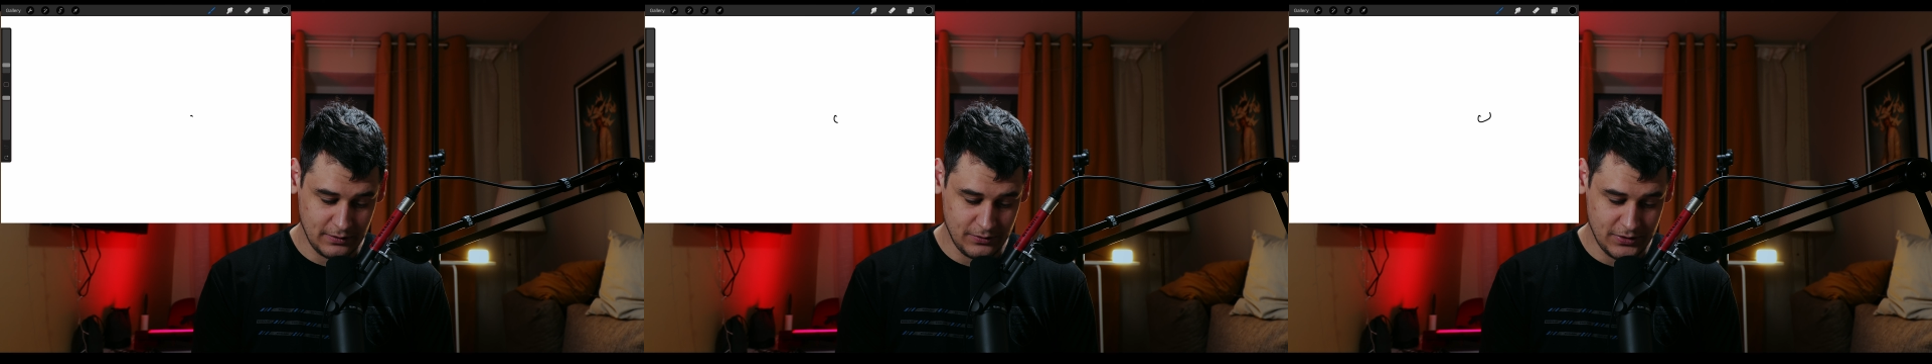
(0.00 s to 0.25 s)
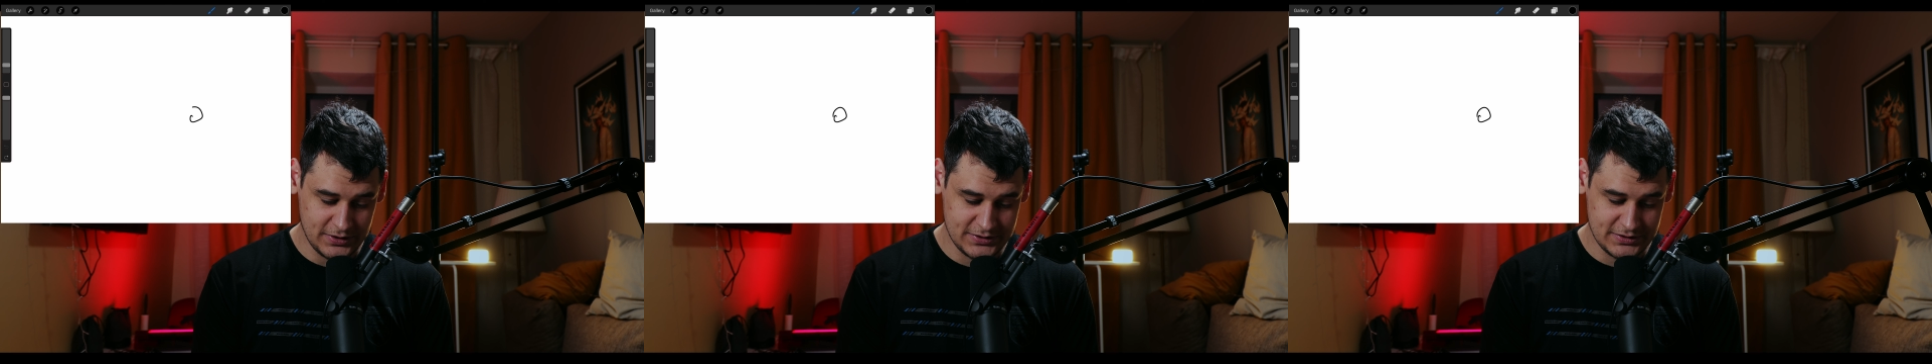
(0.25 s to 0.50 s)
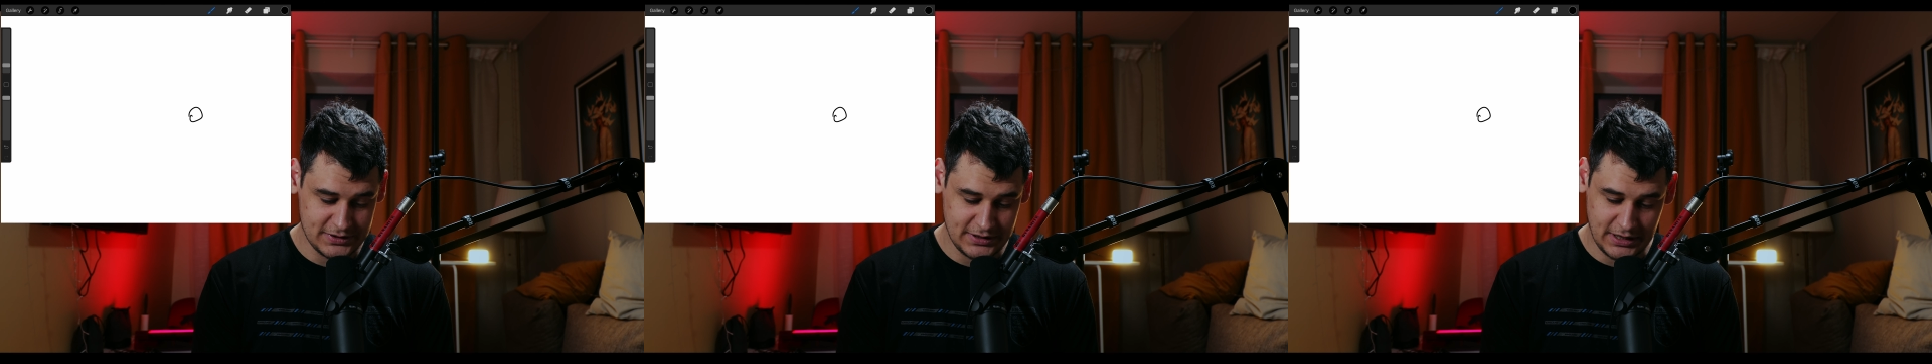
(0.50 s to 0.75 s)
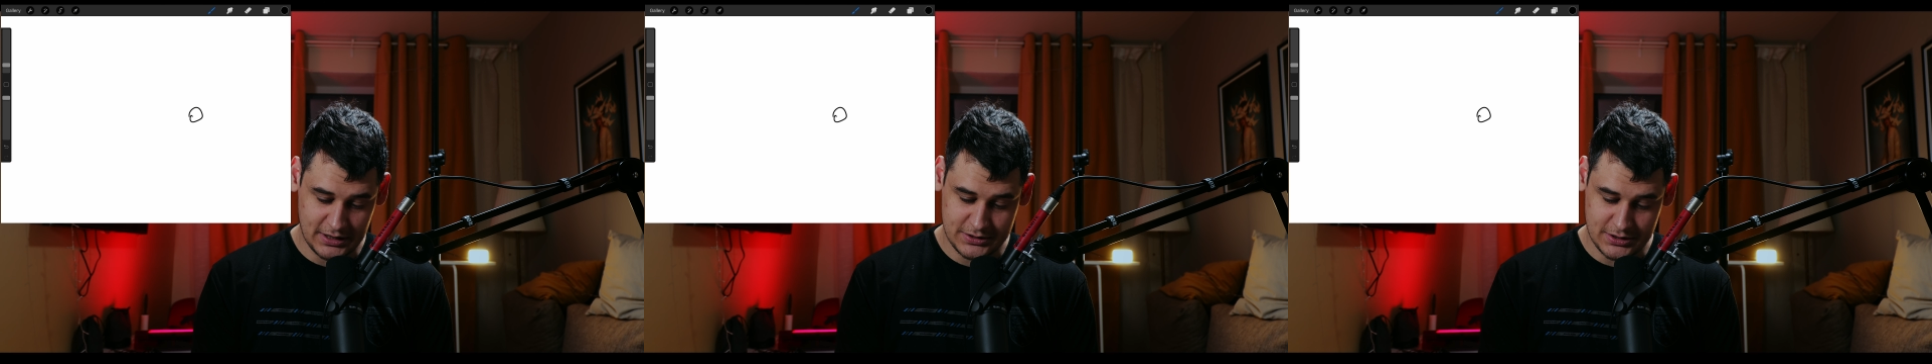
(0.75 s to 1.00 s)
this is an
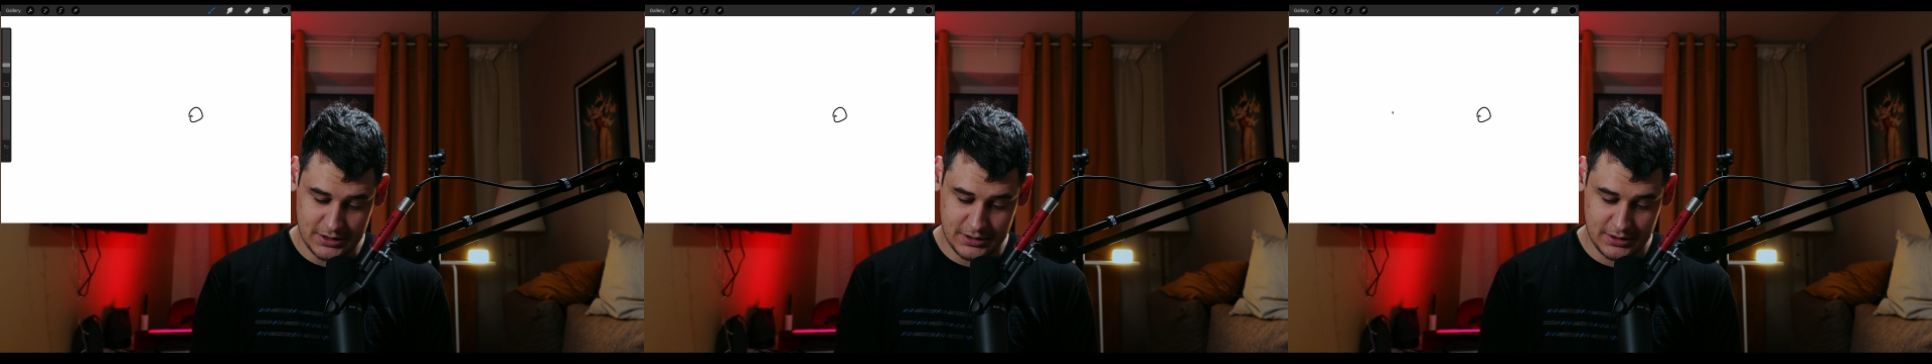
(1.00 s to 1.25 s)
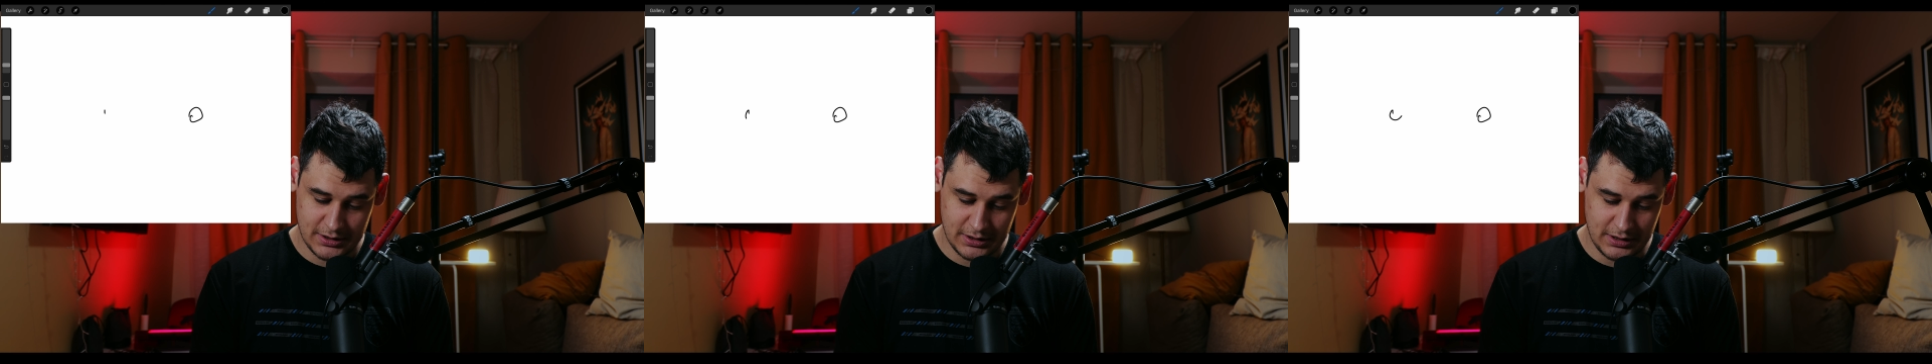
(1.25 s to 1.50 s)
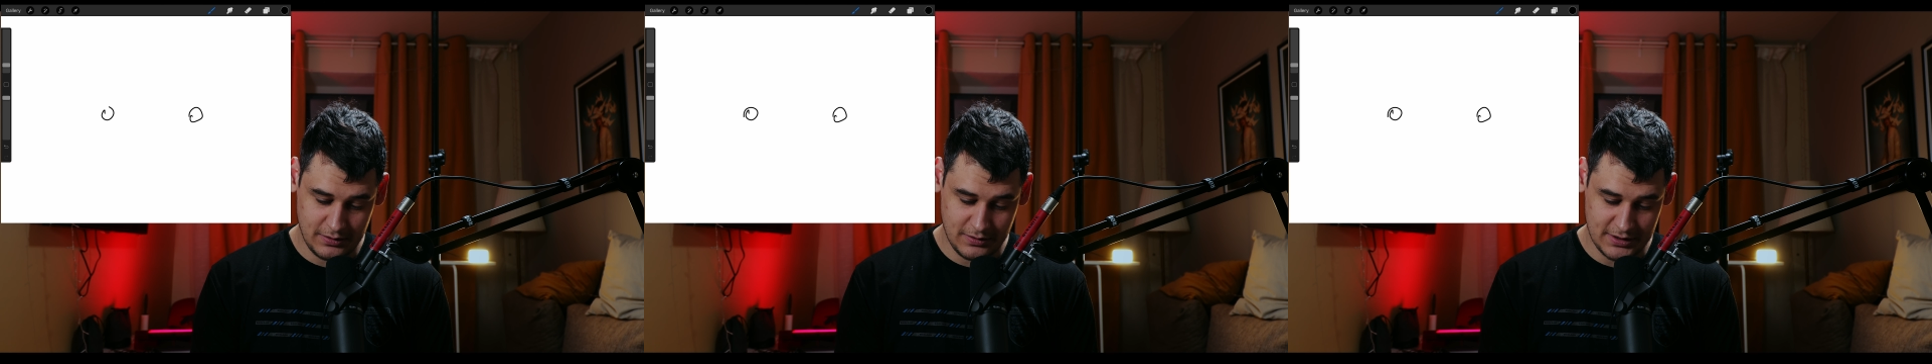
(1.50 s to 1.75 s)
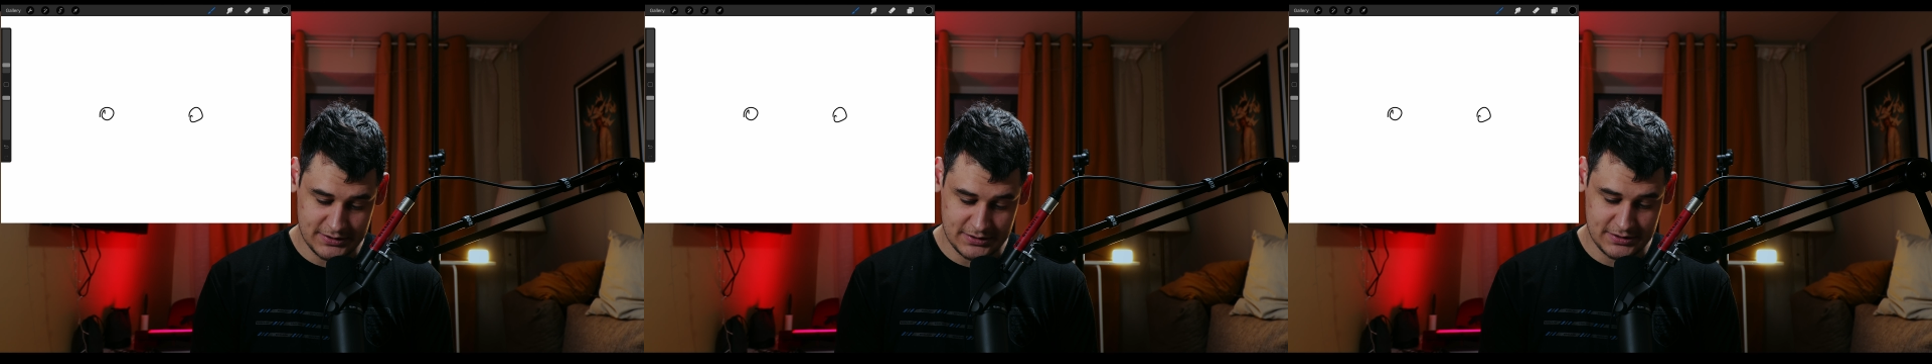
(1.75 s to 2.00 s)
actor and
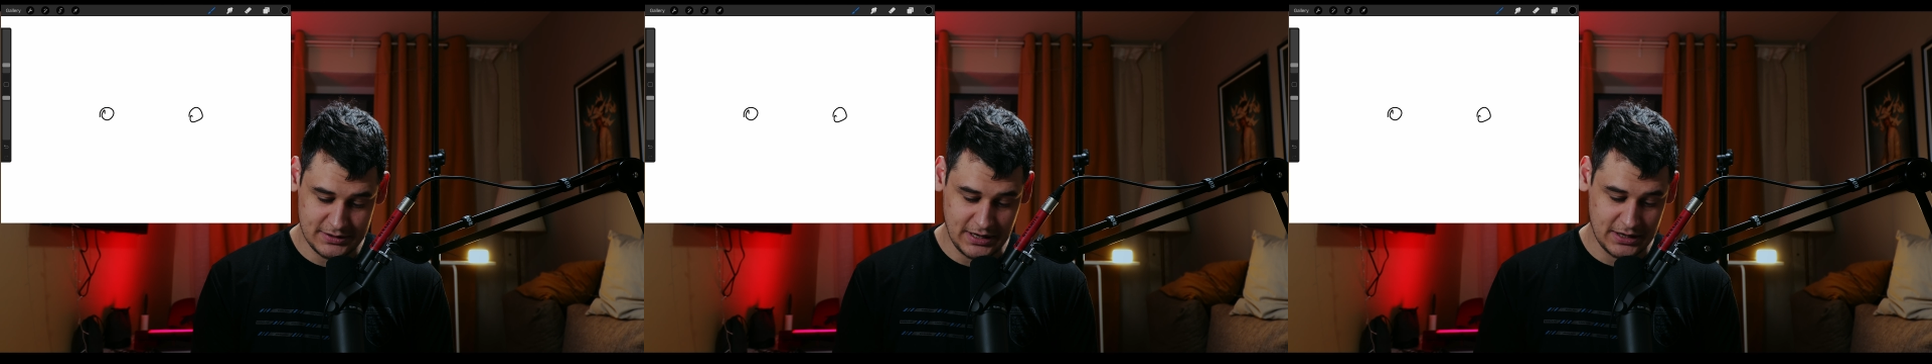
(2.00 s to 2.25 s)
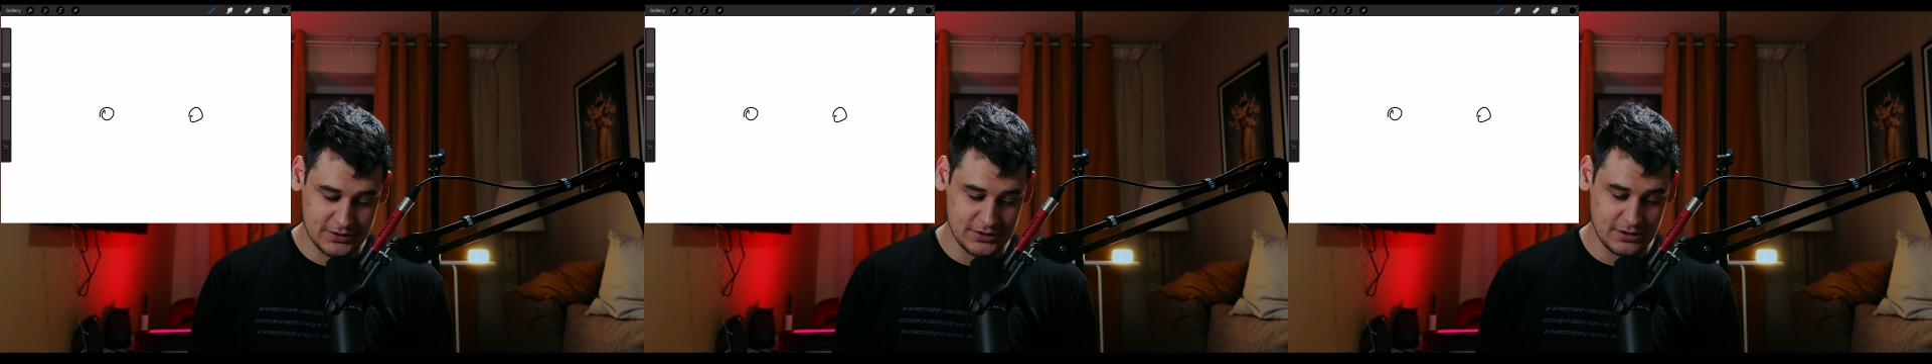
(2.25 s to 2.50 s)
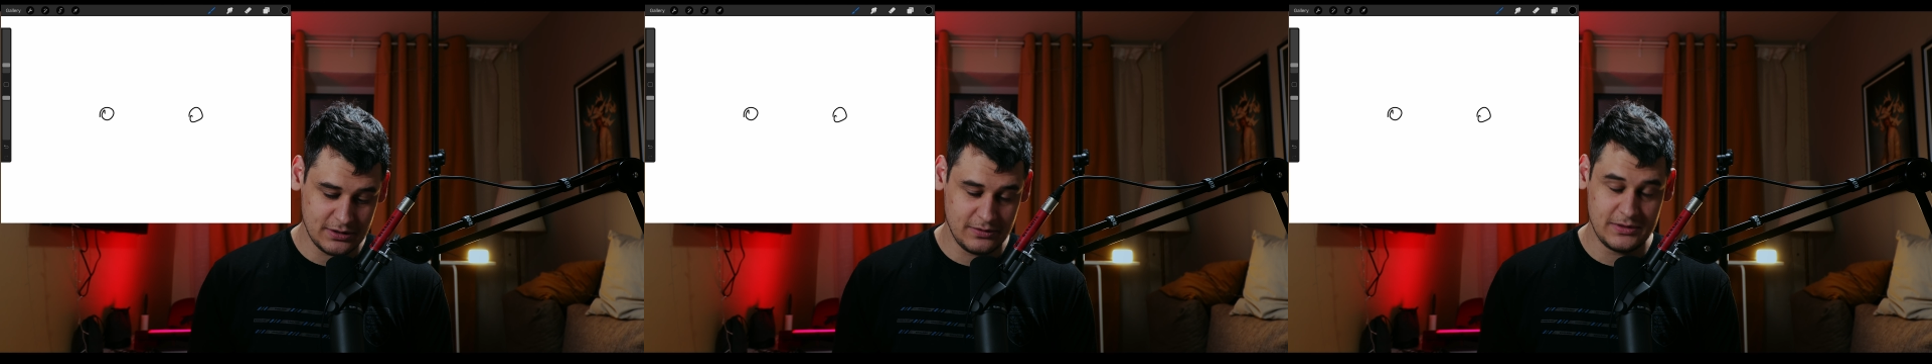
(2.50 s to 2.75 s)
this is an actor.